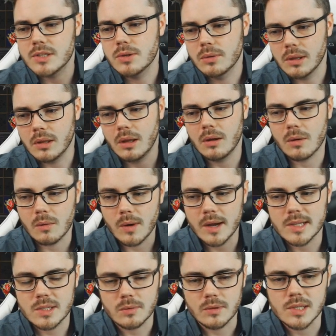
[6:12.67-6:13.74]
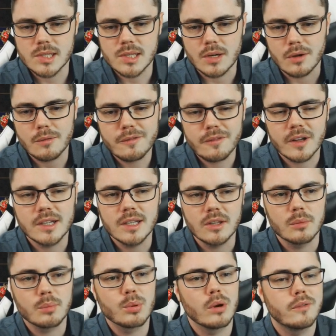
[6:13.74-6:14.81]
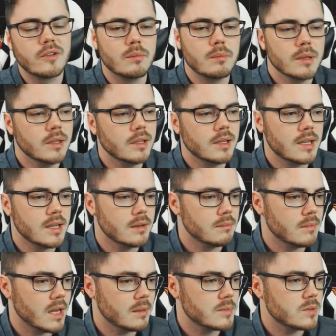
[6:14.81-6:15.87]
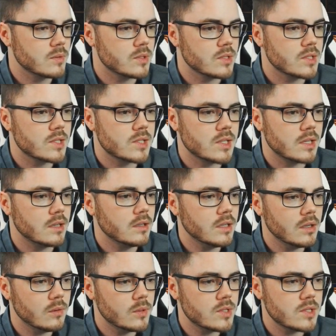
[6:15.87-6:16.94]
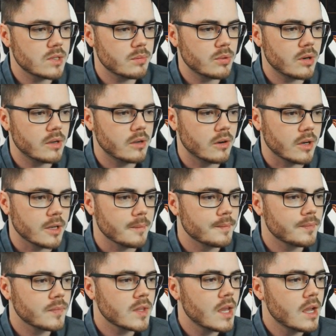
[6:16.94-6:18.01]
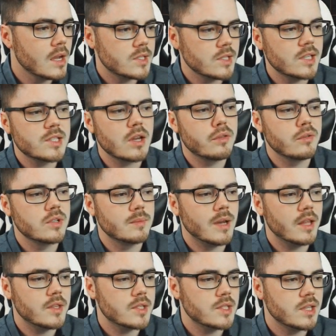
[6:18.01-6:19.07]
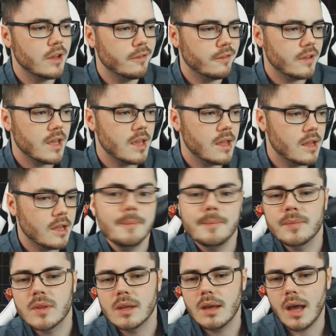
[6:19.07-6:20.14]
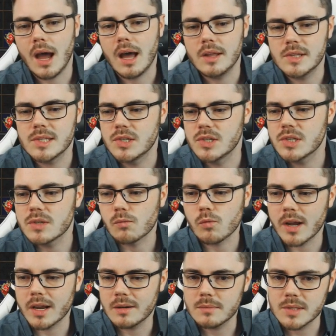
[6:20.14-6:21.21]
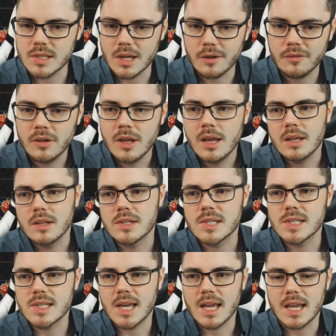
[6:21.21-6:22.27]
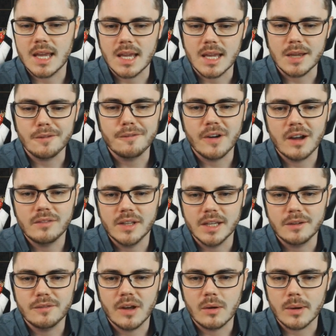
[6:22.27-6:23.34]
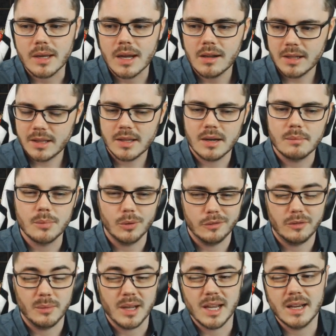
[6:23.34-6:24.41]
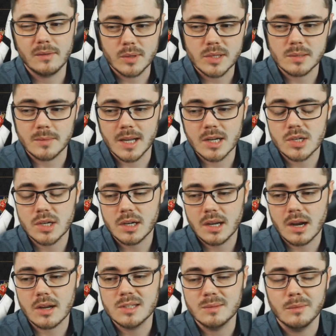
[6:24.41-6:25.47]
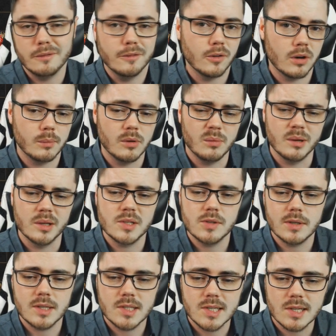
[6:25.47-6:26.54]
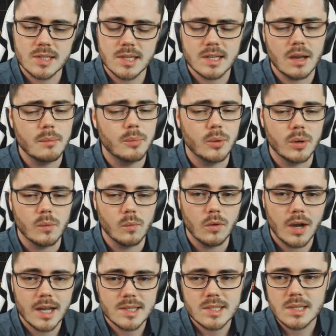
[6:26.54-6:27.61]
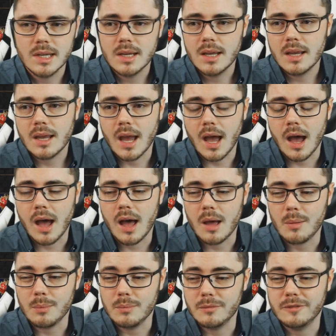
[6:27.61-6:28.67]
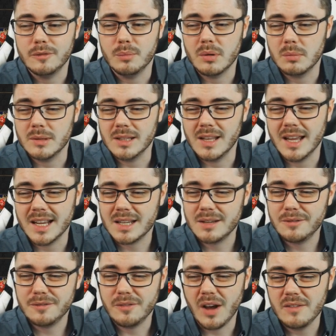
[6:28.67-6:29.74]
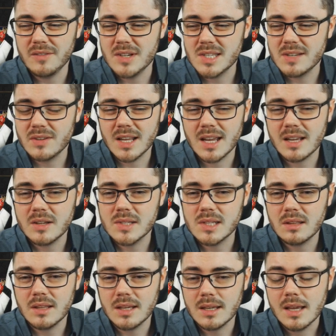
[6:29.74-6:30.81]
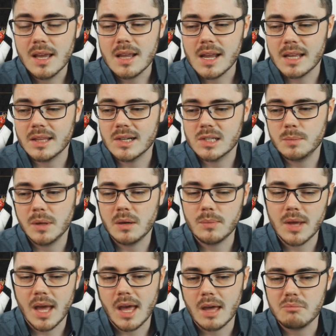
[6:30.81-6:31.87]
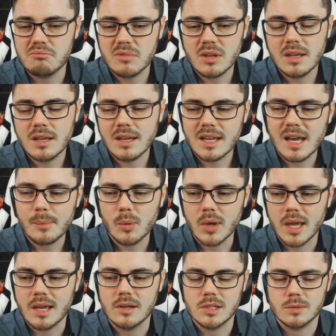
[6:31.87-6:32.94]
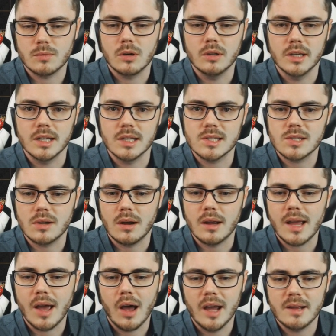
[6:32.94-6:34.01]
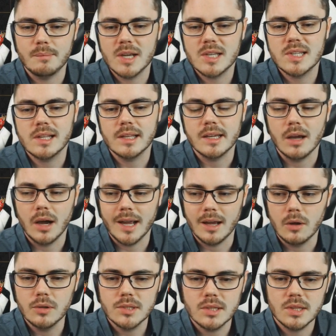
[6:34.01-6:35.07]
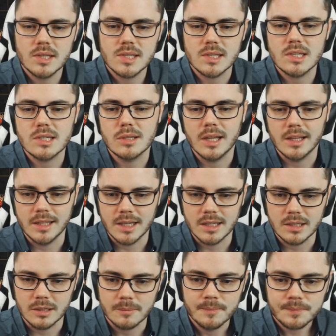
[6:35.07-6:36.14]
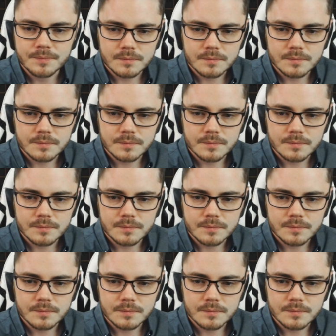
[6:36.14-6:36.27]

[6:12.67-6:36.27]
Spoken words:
do a long way towards, you know, funding your profitability in maps, which is, you know, which is a priority. So let's go through some other stuff here. This is just some random stuff. This is a 5-link Varagali that I bought for my Hand of Wisdom in Action character before I bought my 6-link. I bought it white, probably like 5 to 7 chaos, I think. And then I spent about a couple chaos rolling it. So I basically altered this until I landed